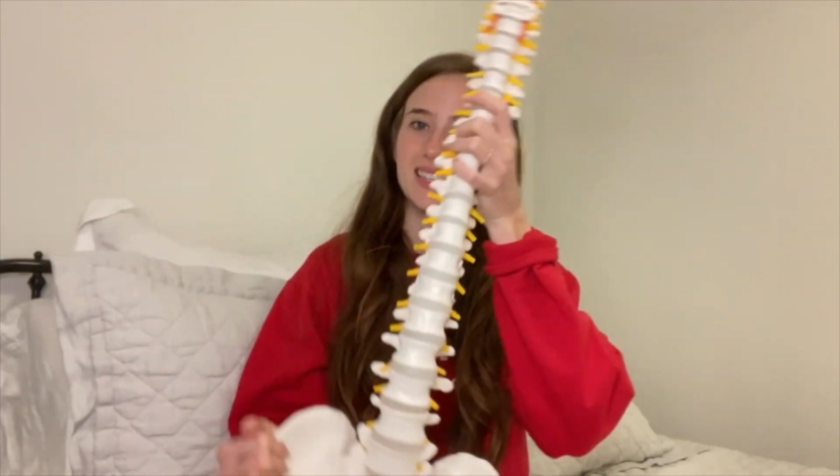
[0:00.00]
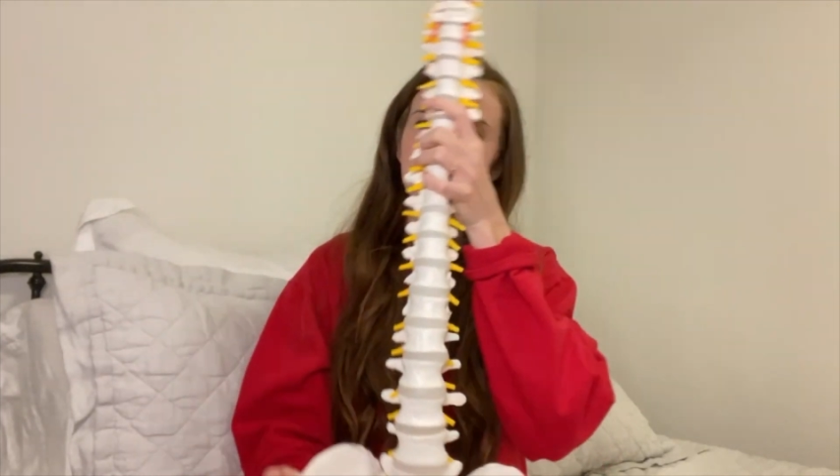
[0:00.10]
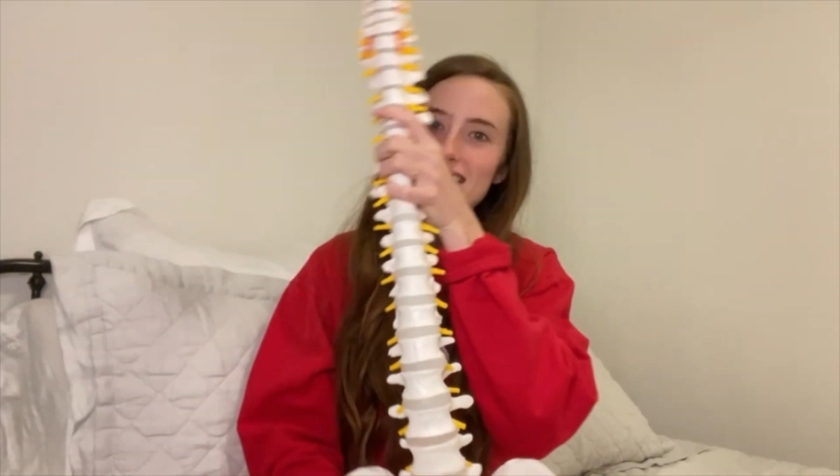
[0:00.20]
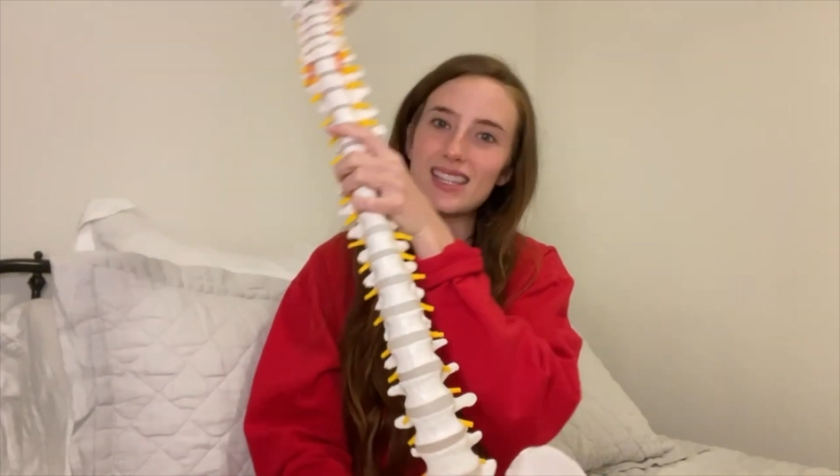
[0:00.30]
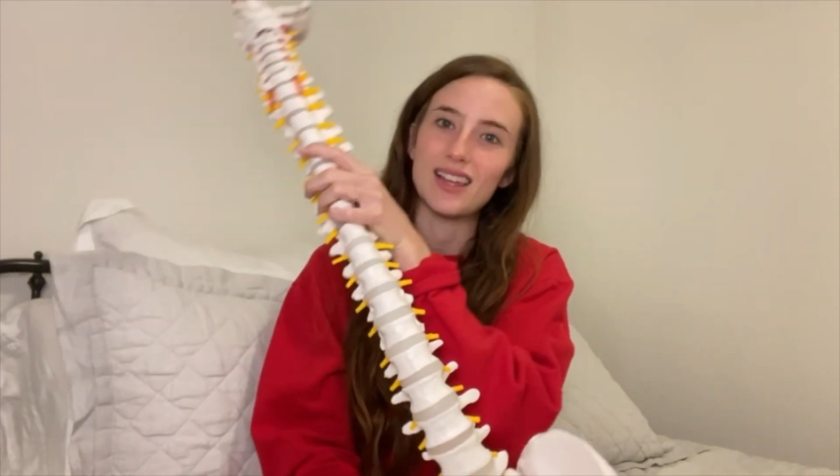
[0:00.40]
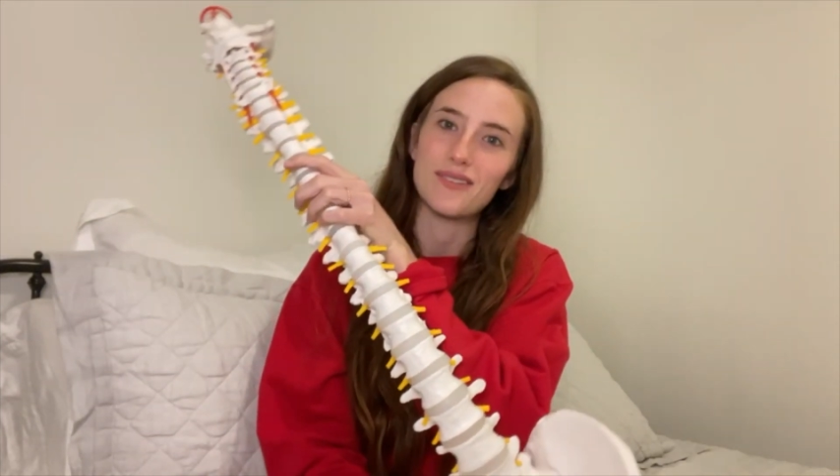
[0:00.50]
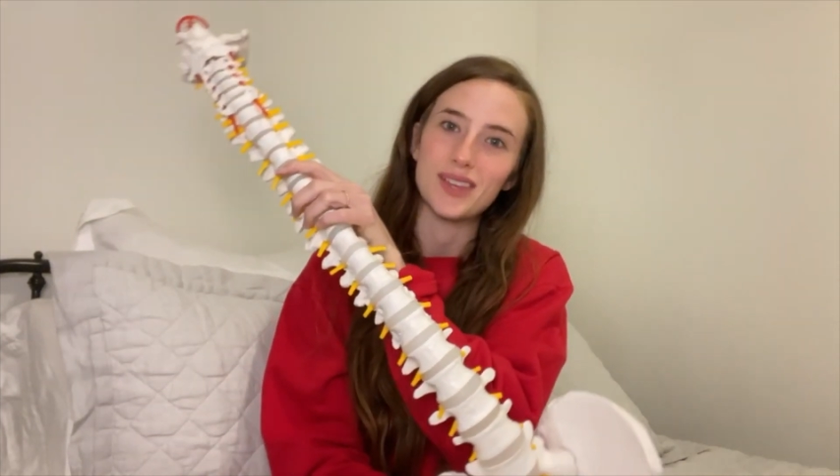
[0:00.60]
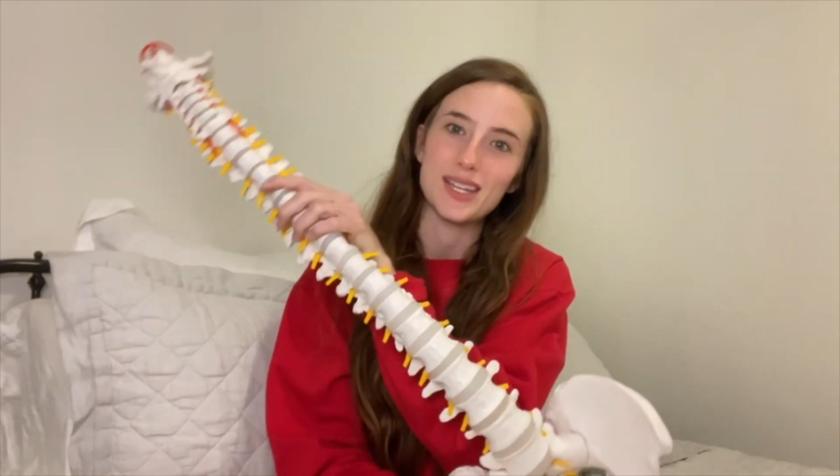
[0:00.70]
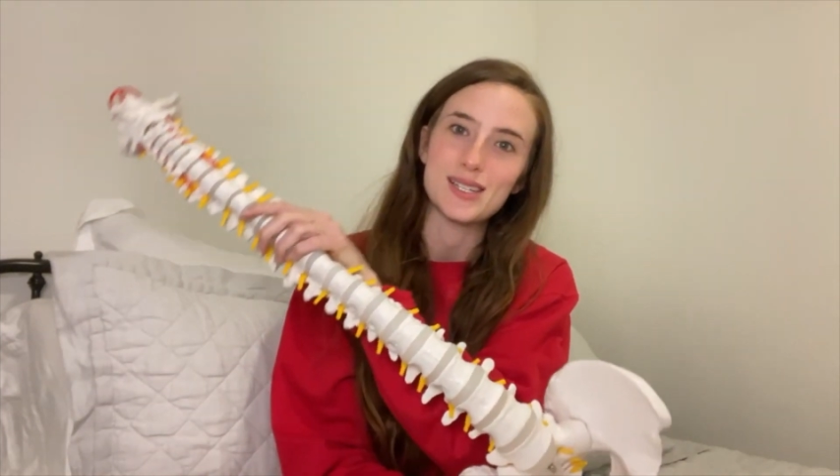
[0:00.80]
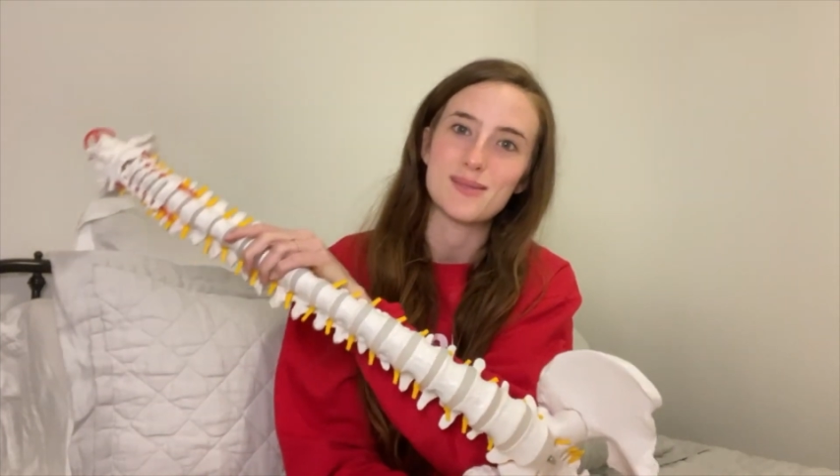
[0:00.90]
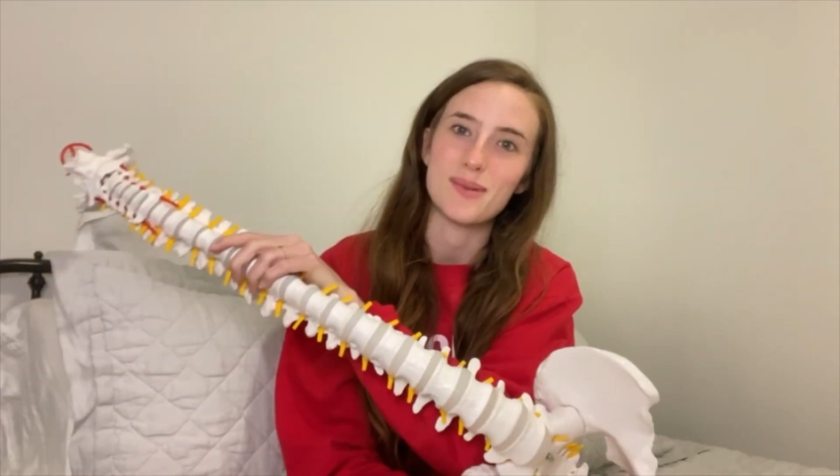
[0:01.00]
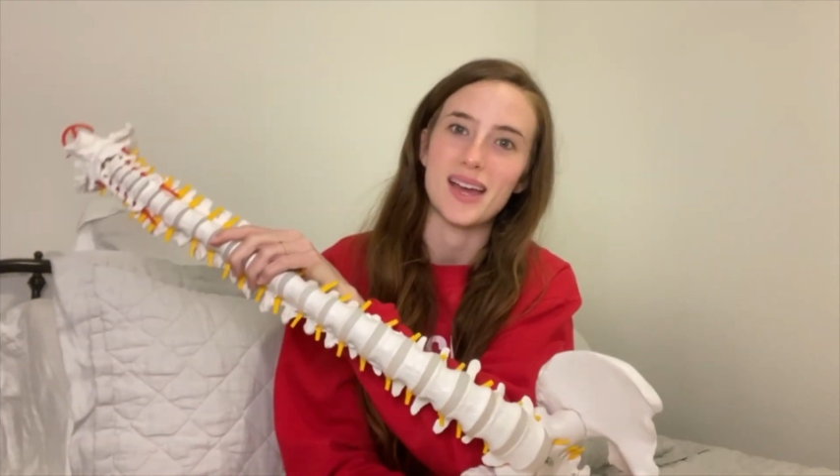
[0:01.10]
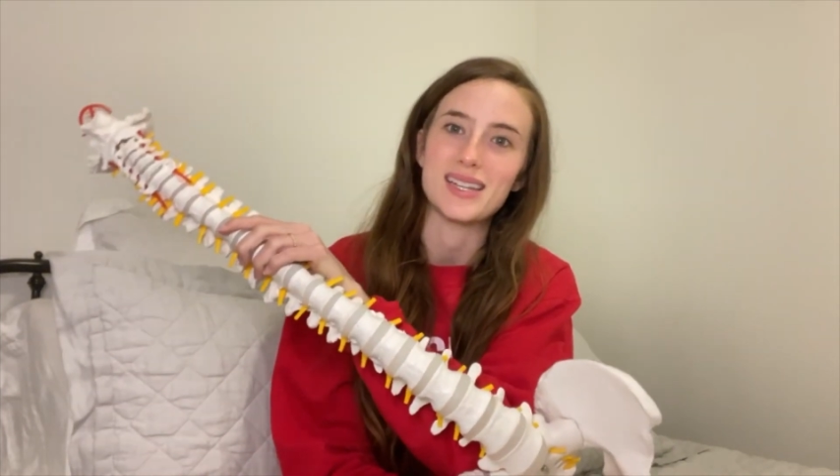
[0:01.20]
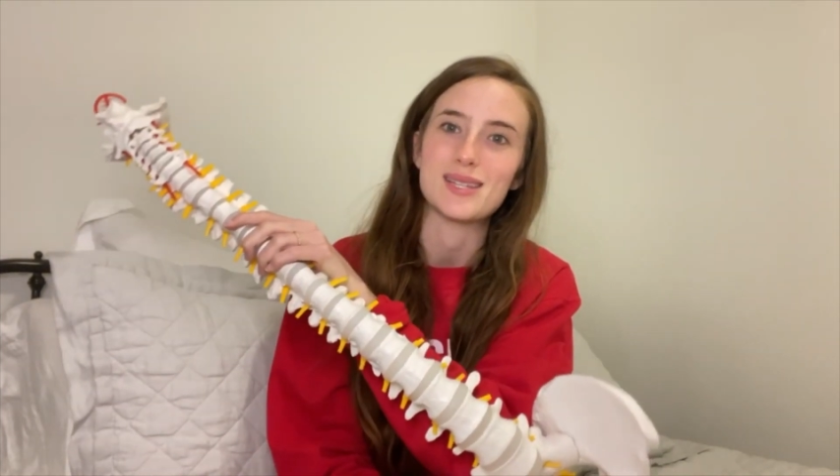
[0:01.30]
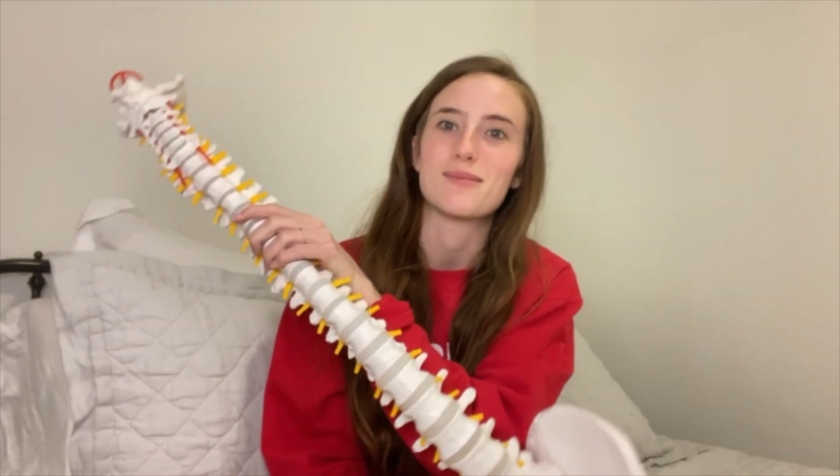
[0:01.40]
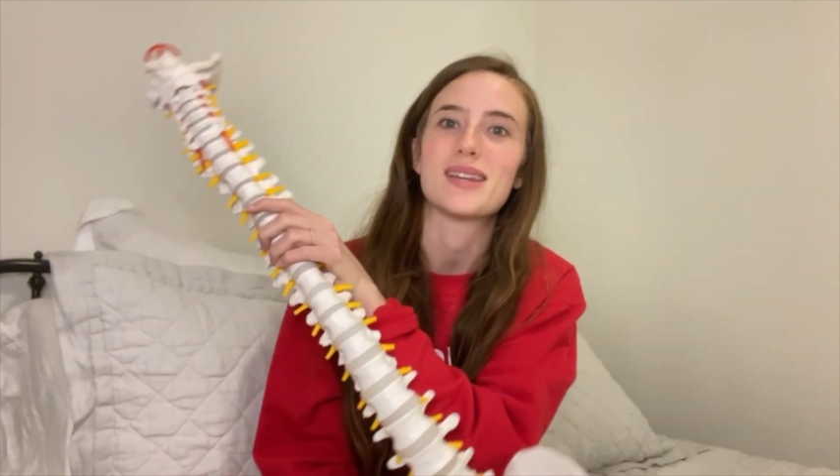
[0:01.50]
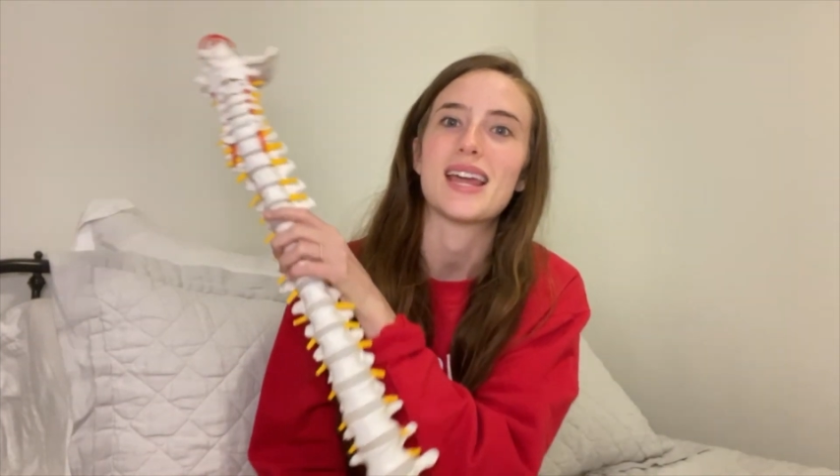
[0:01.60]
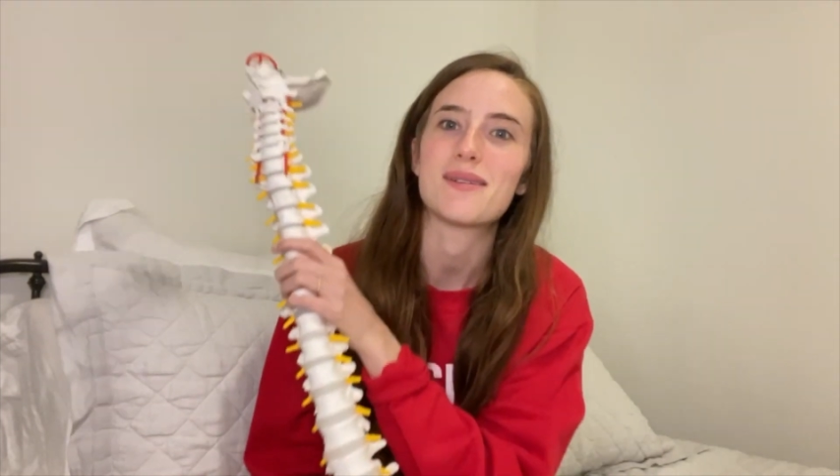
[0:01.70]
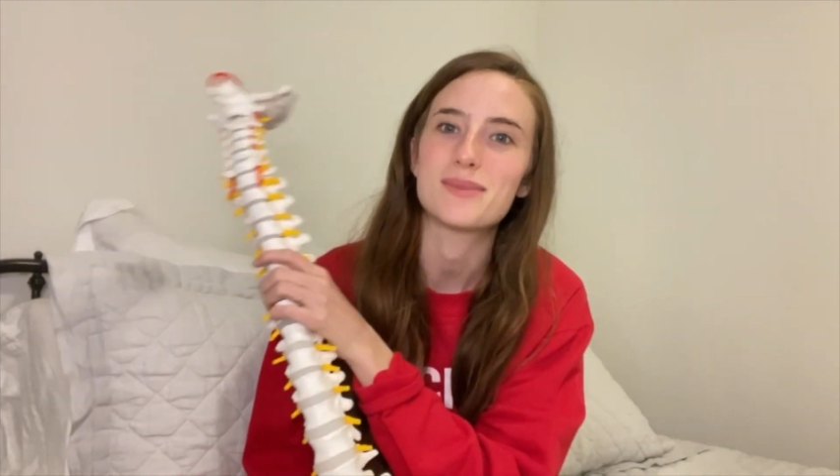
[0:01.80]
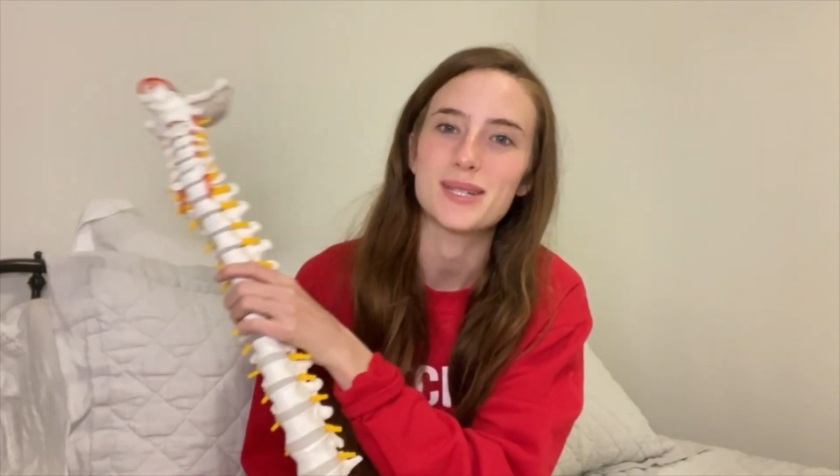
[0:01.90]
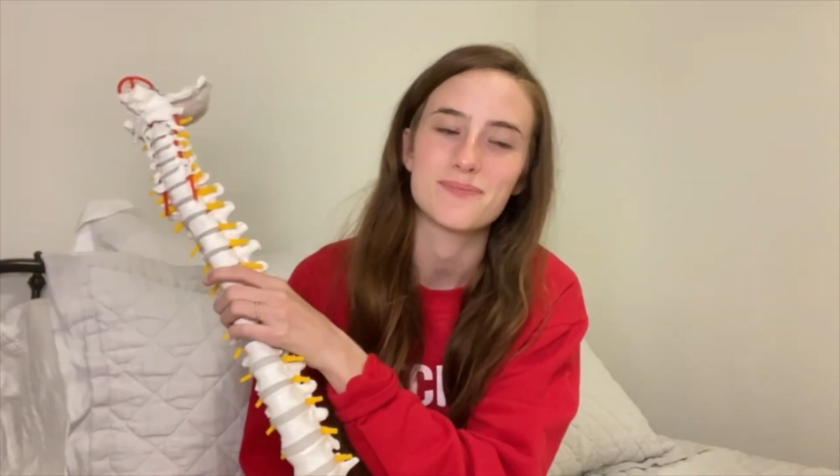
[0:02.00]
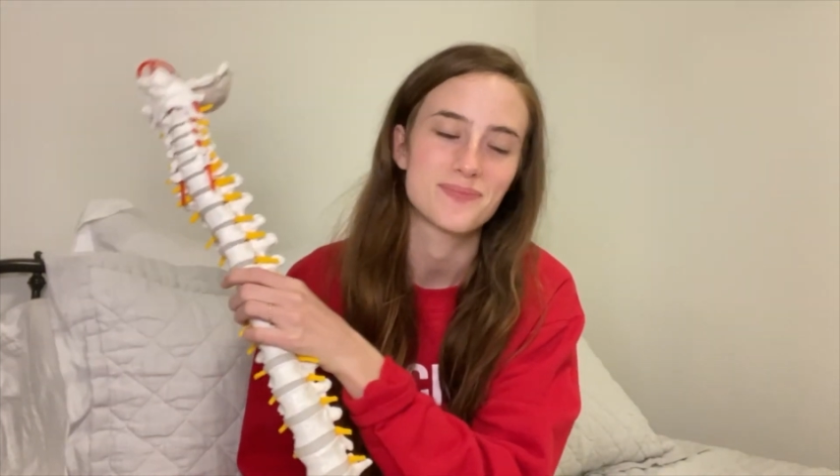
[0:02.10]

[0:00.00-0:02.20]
this lovely spine to be named.